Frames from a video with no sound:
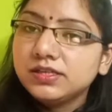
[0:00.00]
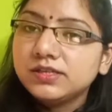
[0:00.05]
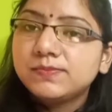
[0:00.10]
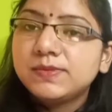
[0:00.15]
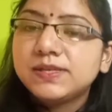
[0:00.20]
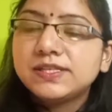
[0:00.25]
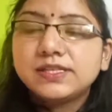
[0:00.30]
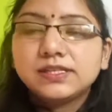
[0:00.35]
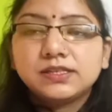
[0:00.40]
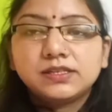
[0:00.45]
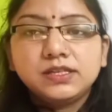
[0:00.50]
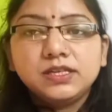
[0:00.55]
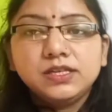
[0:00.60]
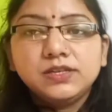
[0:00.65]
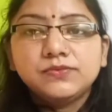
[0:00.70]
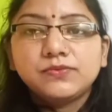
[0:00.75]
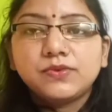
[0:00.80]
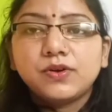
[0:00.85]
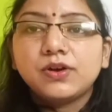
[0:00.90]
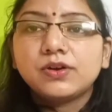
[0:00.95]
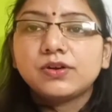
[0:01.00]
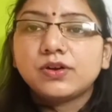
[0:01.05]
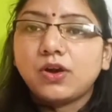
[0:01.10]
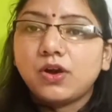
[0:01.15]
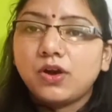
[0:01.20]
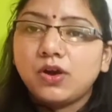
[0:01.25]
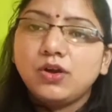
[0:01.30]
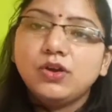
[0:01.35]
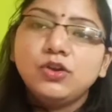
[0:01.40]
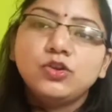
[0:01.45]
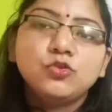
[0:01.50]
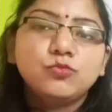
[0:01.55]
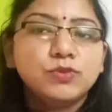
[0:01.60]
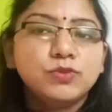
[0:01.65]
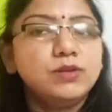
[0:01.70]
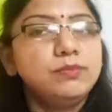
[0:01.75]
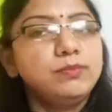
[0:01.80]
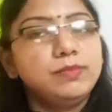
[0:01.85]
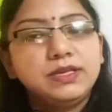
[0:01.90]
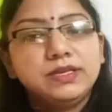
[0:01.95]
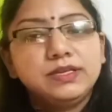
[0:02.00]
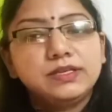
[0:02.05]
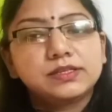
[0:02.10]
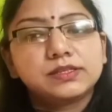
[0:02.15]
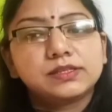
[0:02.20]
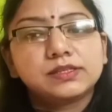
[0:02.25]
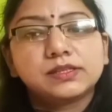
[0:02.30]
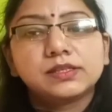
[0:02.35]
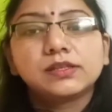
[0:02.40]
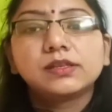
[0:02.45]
basic need for all human beings.